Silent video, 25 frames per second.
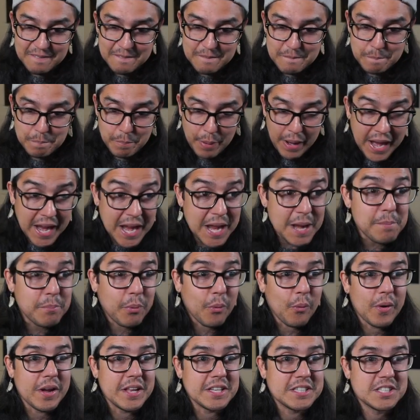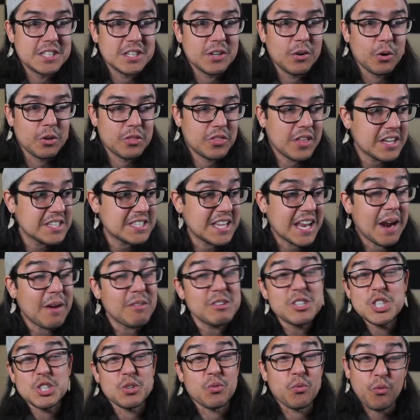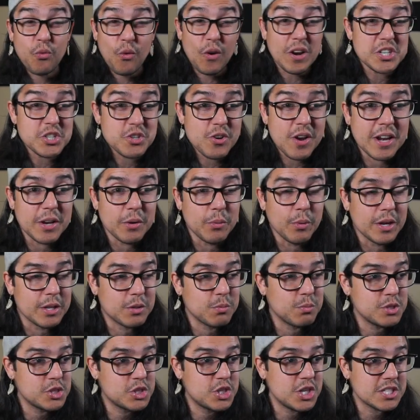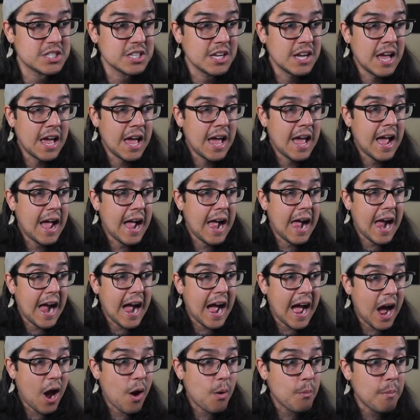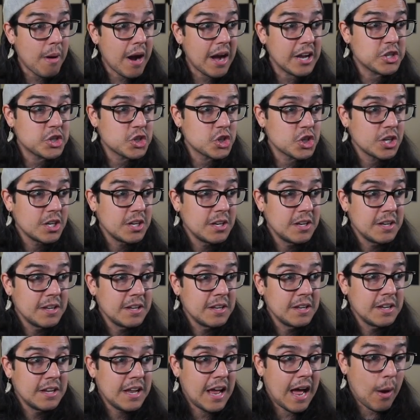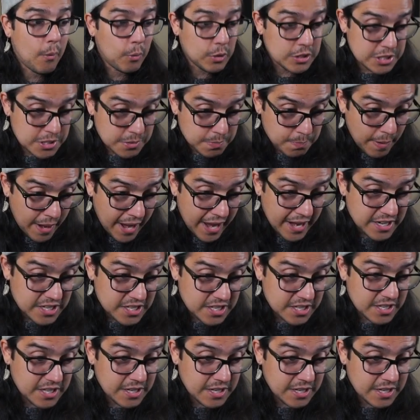pain points or things that I was just frustrated with, was just how much I would spend